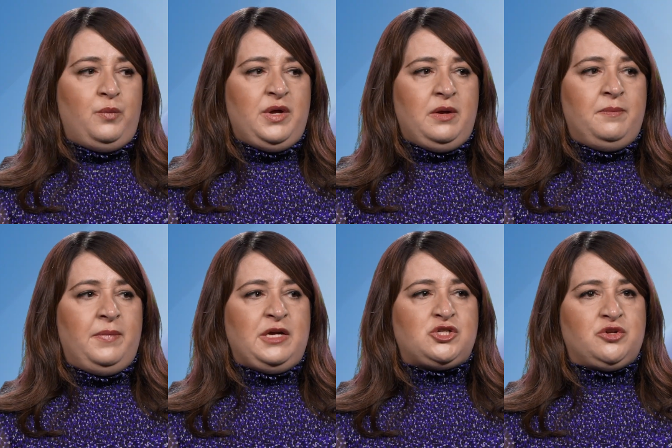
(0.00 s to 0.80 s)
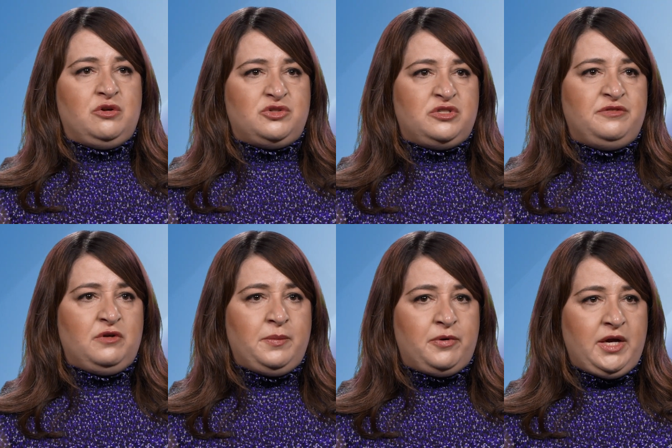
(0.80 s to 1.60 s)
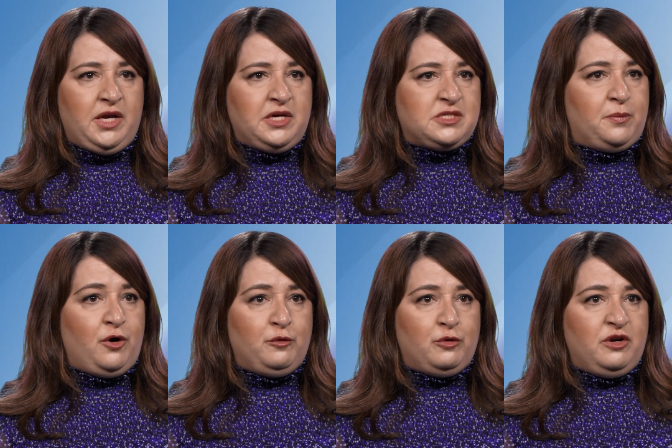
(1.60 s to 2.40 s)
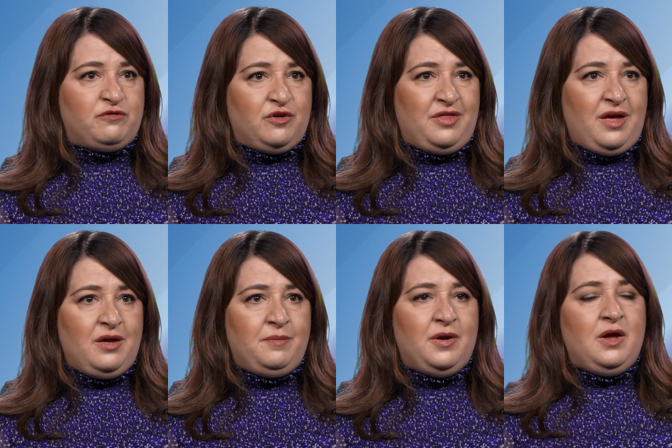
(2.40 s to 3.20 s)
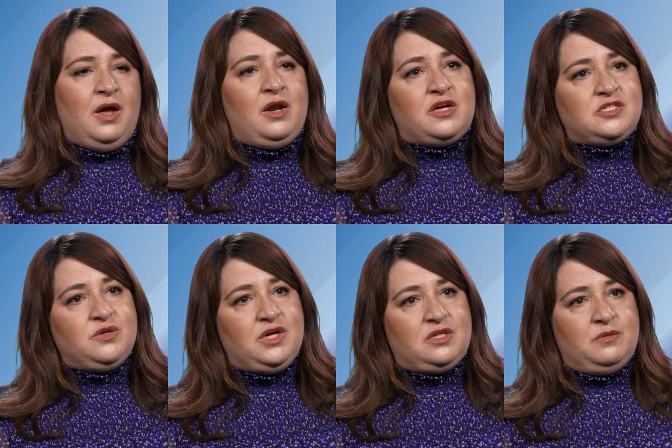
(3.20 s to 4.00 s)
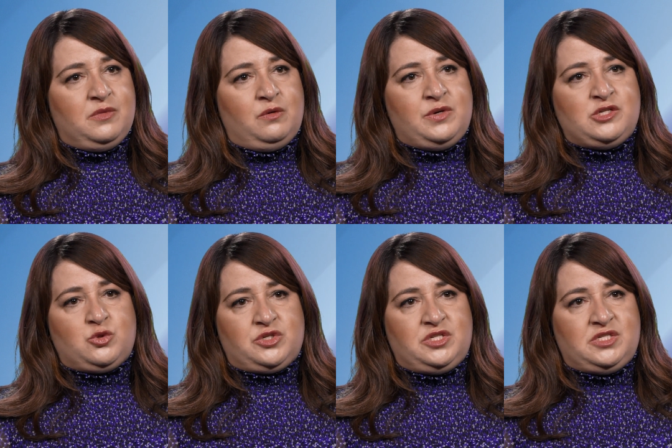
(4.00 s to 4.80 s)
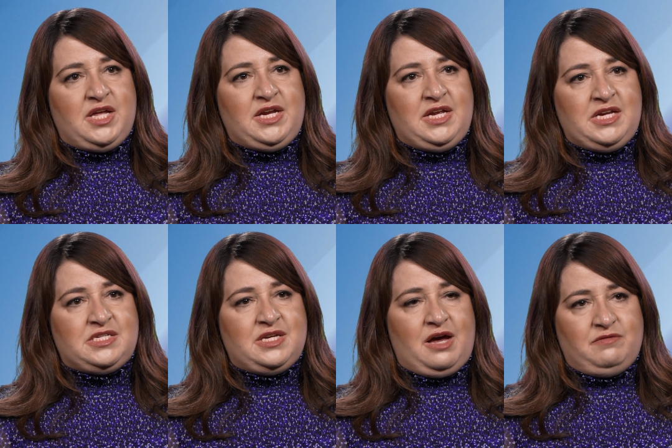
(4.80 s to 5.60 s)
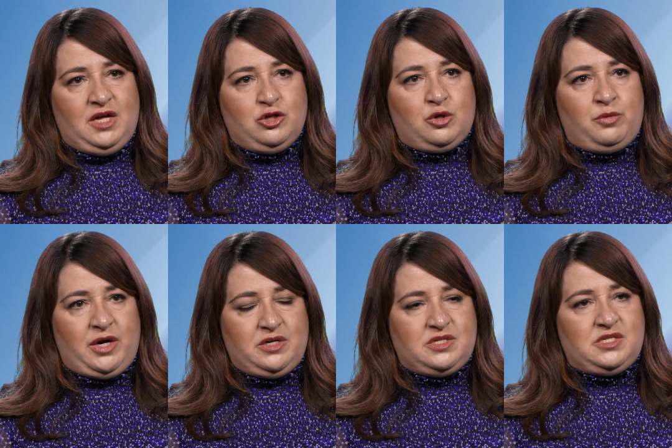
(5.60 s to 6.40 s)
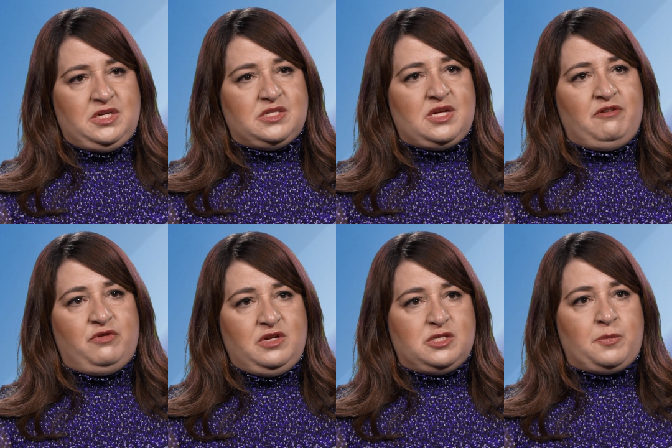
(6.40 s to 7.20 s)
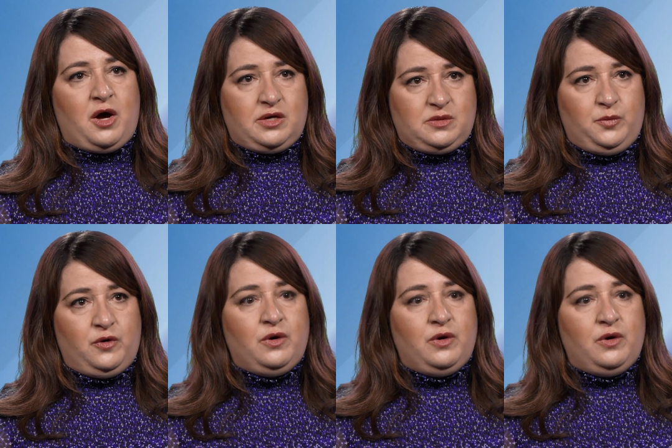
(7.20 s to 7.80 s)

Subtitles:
We make sure their delivery planning is appropriate for them and also get them the resources they need to navigate their pregnancy as safely as possible.